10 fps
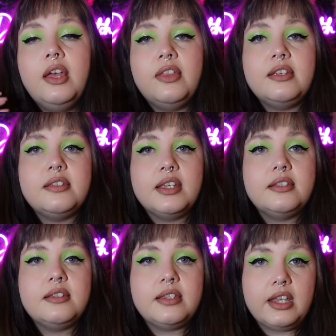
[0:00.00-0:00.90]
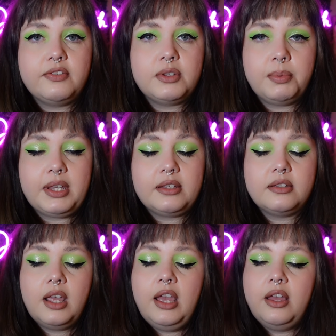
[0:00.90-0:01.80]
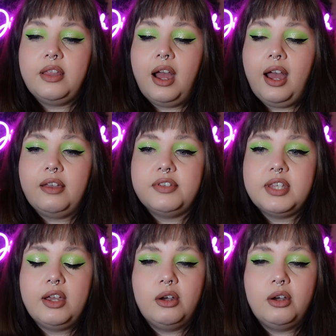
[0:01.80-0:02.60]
This is a safe space that I have set